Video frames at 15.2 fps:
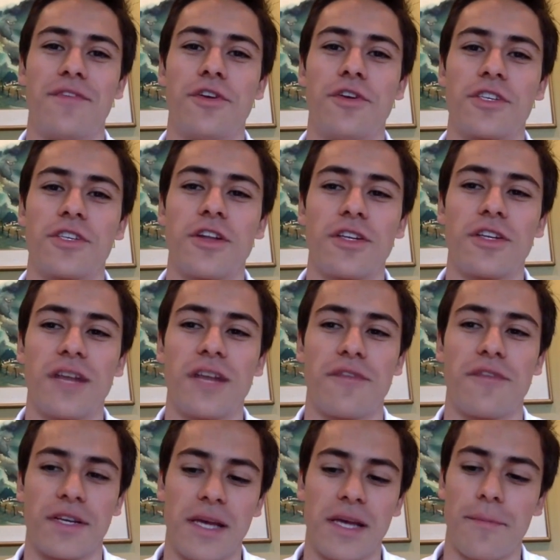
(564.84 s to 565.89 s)
if you just
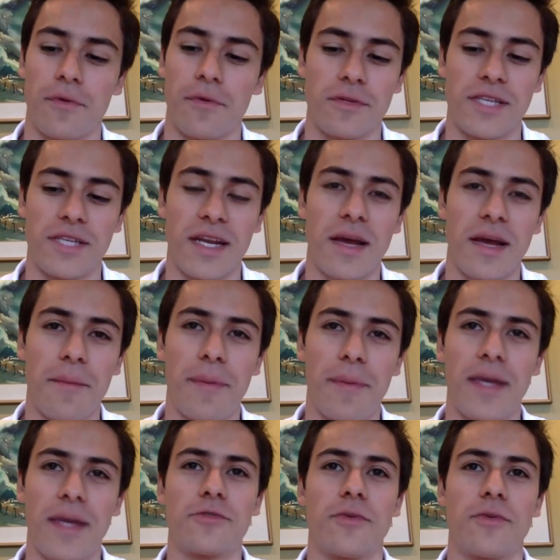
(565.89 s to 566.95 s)
launch, like, for example, 10
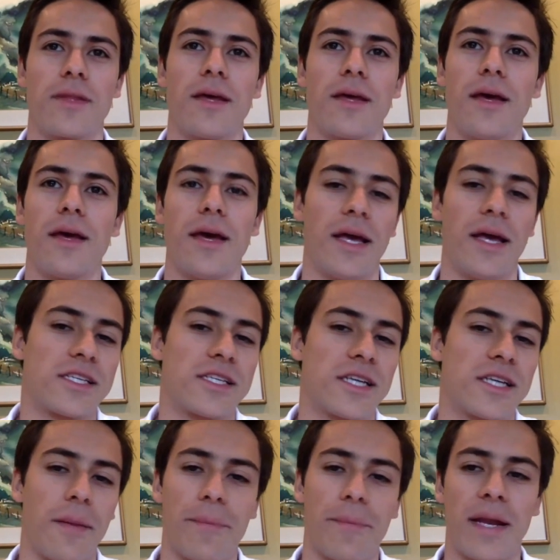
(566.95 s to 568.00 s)
campaigns, each
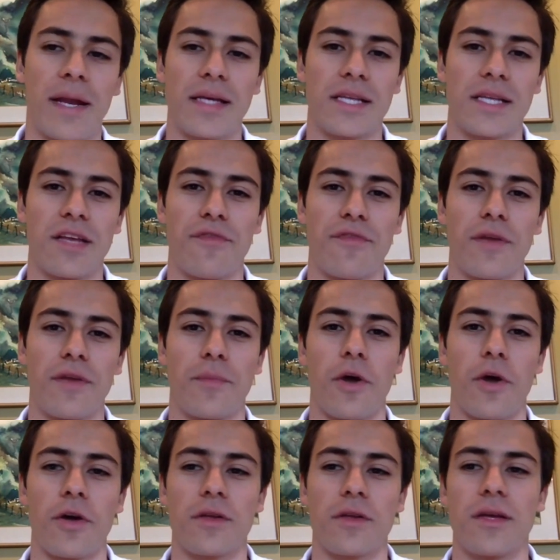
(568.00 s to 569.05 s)
campaign has a different
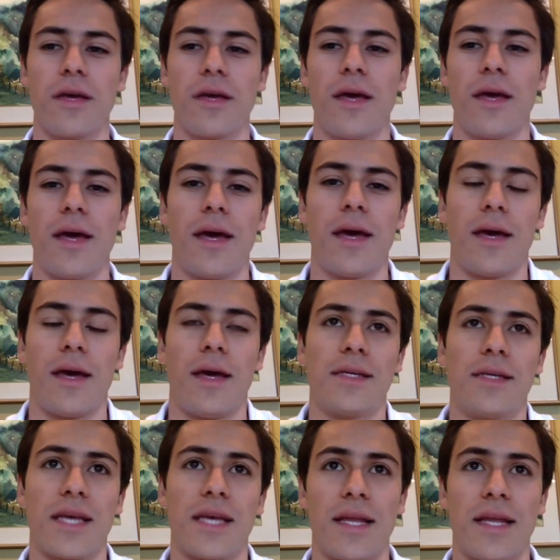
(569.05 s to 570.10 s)
product.
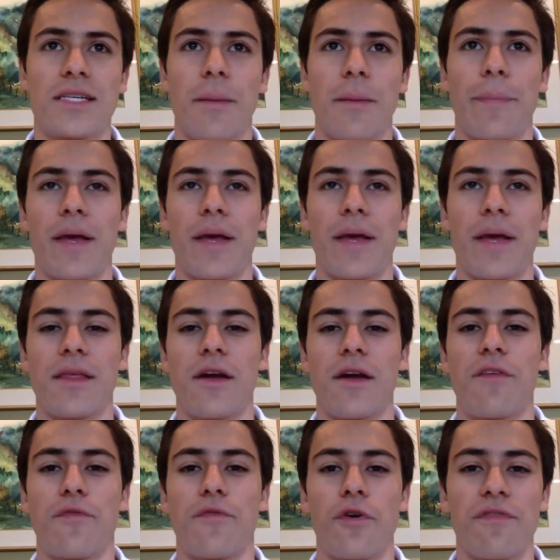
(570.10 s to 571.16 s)
Inside each campaign there are
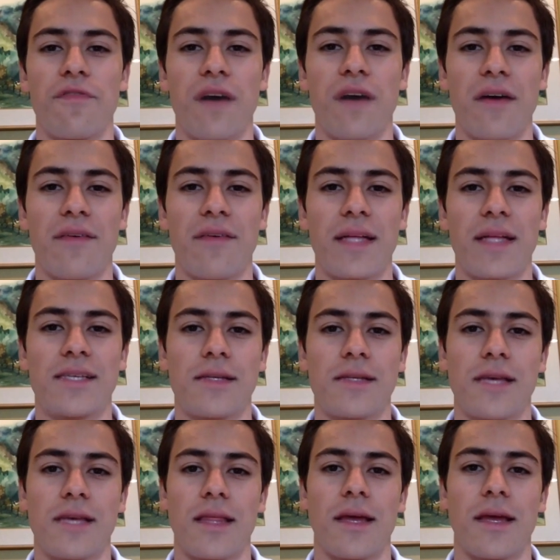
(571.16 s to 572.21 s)
4 to 5 ad
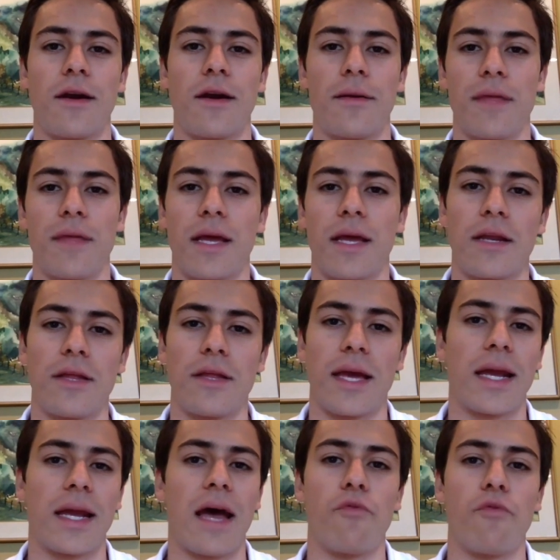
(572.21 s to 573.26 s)
sets, and they
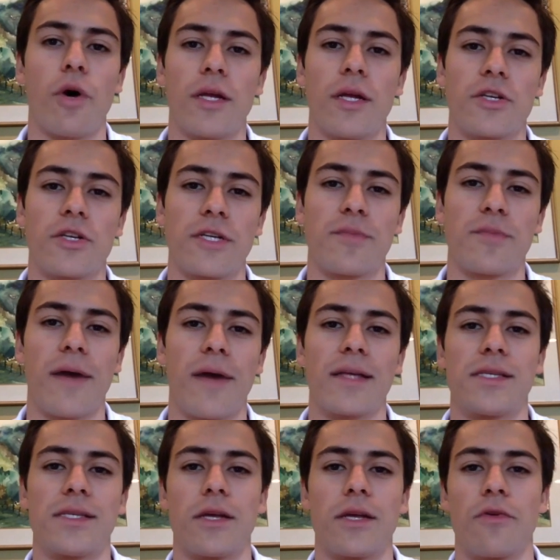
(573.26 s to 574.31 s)
can have one interest per
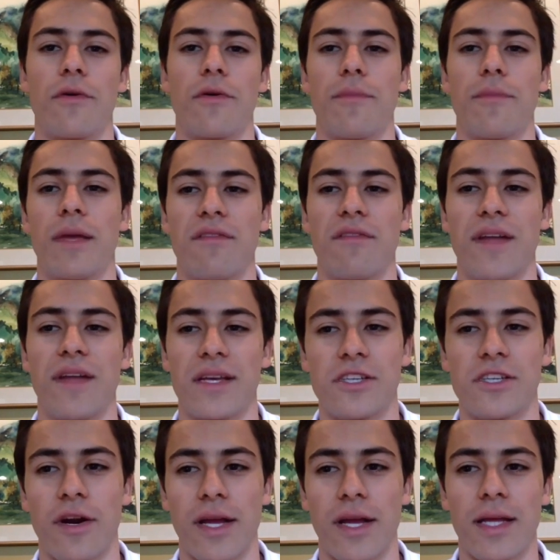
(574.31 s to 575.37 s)
ad set or being flex
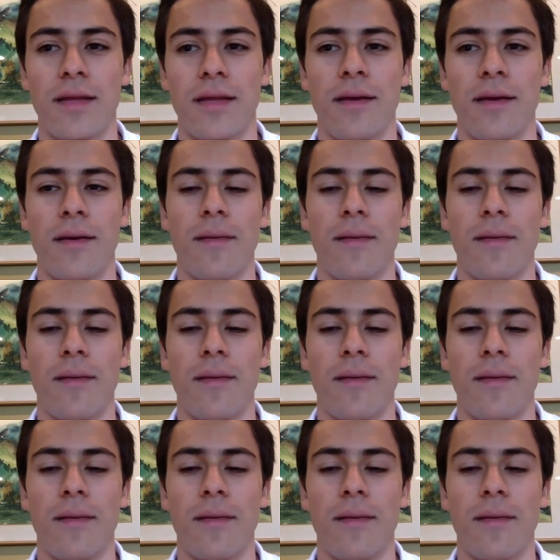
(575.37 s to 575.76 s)
targeted.